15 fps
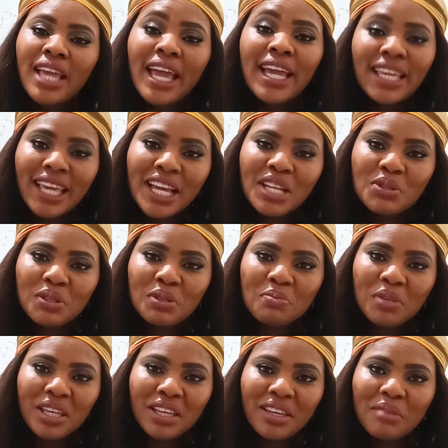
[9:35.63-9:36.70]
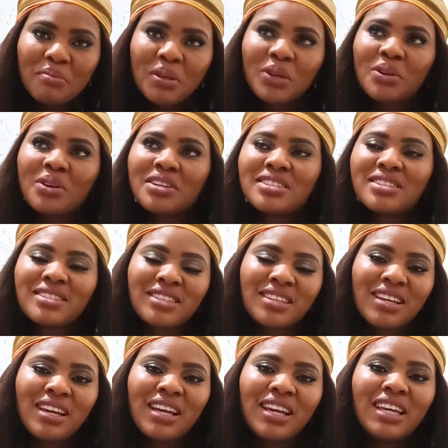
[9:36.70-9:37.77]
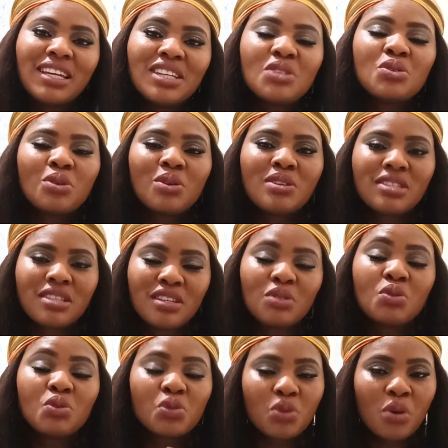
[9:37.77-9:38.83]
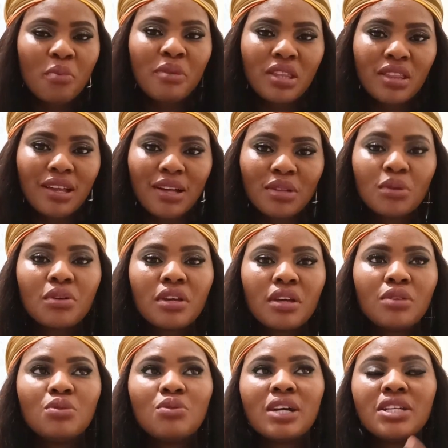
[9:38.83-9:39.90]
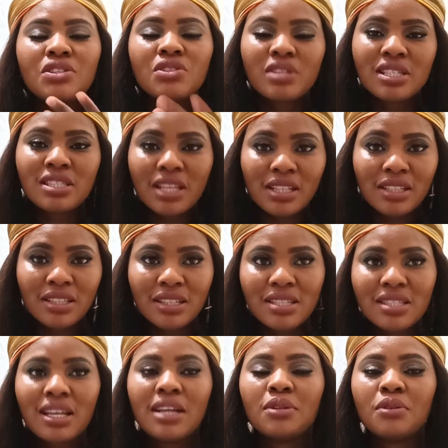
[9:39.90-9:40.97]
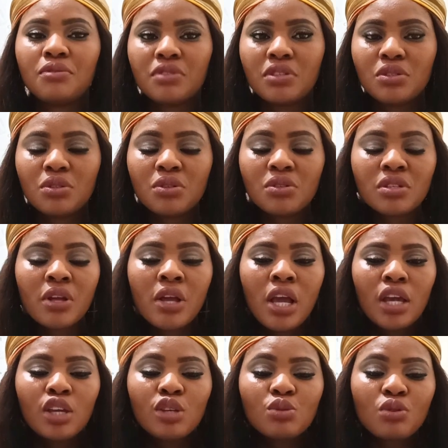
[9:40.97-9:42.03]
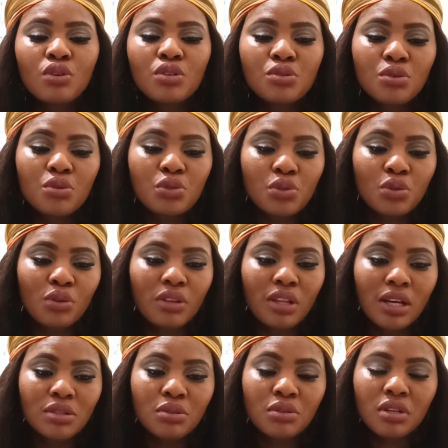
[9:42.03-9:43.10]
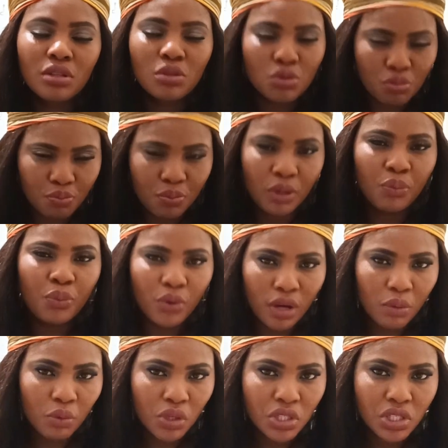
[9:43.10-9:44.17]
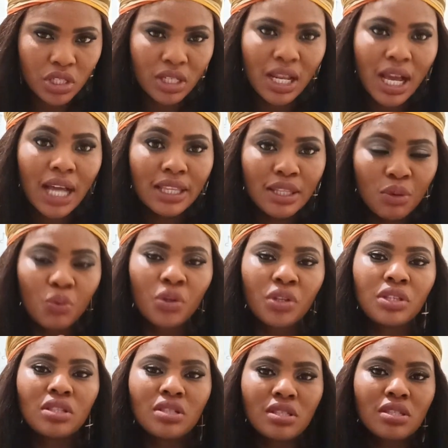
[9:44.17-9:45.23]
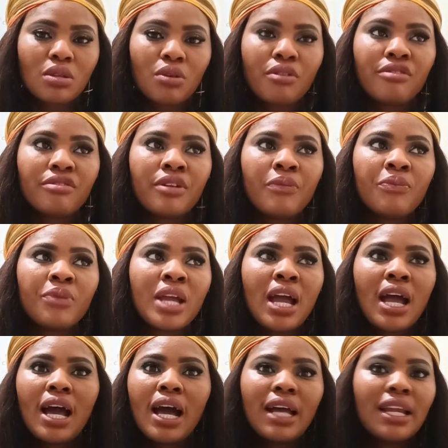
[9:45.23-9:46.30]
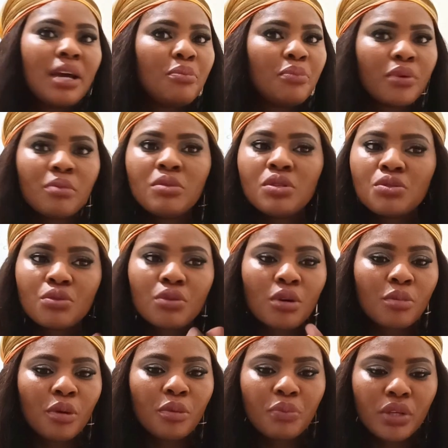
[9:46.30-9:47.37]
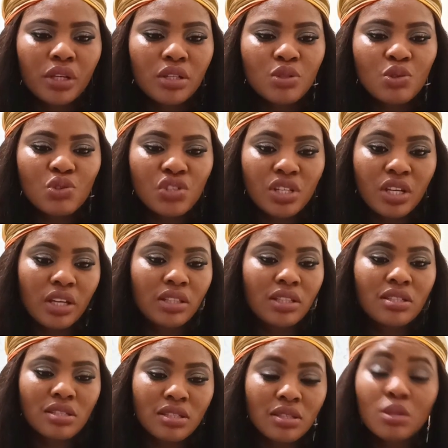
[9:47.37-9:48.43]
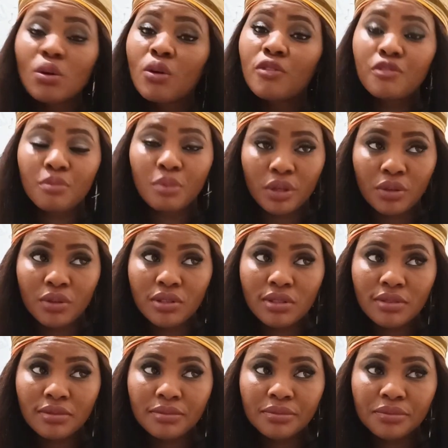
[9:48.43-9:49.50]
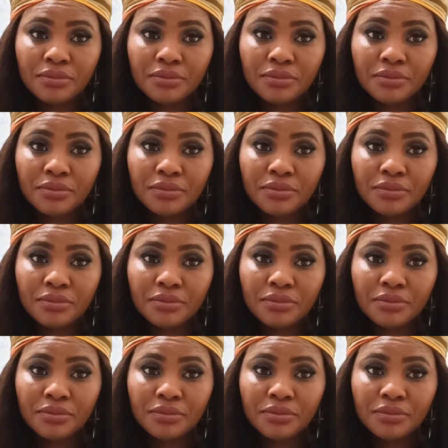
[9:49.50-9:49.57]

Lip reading: engage with me, because it will show me that, okay, you are interested in this kind of videos. It will also show that, okay, people are watching and they want this stuff, and I promise to come up here to share this stuff, because